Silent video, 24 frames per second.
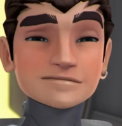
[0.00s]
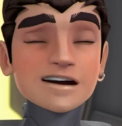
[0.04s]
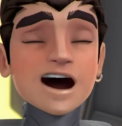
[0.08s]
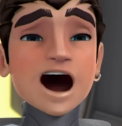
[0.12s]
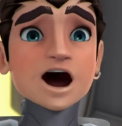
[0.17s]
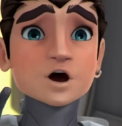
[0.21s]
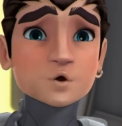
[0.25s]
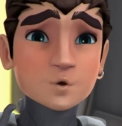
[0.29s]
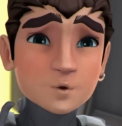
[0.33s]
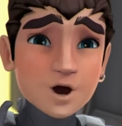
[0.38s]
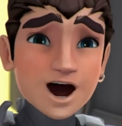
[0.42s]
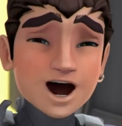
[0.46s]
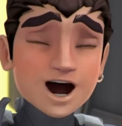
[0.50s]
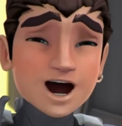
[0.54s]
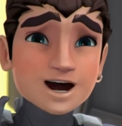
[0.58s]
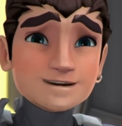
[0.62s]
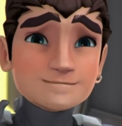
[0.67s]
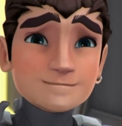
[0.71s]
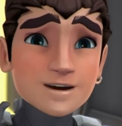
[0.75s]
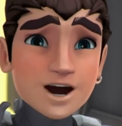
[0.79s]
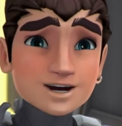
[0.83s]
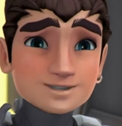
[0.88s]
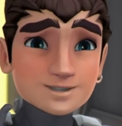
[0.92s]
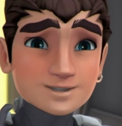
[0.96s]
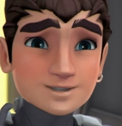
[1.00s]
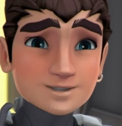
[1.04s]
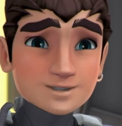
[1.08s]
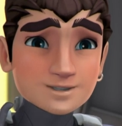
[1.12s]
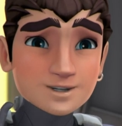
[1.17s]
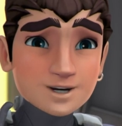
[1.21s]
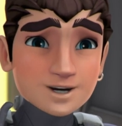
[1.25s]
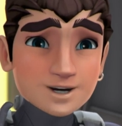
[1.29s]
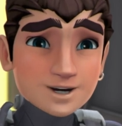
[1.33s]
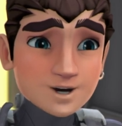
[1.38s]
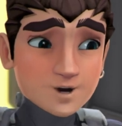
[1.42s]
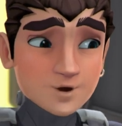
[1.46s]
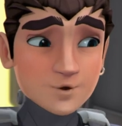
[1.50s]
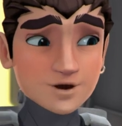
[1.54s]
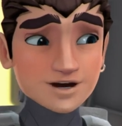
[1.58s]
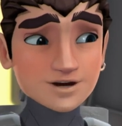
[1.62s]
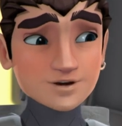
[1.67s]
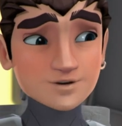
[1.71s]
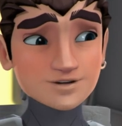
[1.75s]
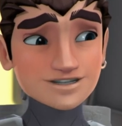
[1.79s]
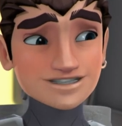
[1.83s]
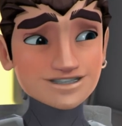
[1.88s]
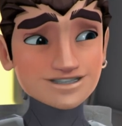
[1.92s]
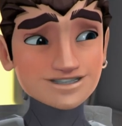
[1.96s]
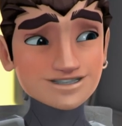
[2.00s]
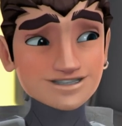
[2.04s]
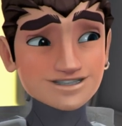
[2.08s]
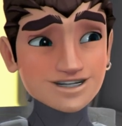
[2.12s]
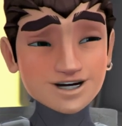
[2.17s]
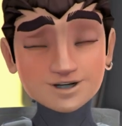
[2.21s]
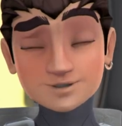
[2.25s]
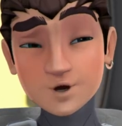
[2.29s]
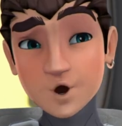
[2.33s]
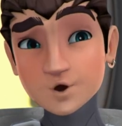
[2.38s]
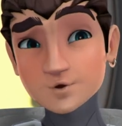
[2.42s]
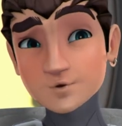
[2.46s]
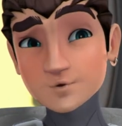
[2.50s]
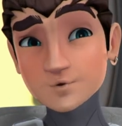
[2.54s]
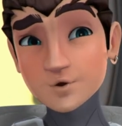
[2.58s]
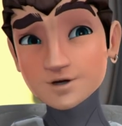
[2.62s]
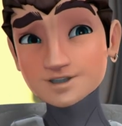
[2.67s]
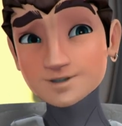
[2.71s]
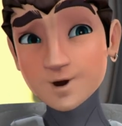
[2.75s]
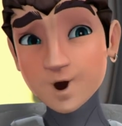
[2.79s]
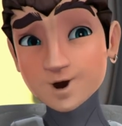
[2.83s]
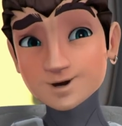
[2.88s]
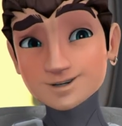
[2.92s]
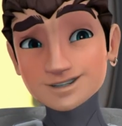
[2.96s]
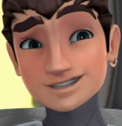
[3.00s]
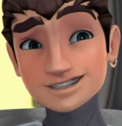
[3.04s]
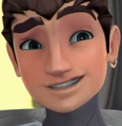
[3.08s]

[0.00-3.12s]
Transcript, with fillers: Oh, okay, but uh, couldn't you just, you know, destroy it?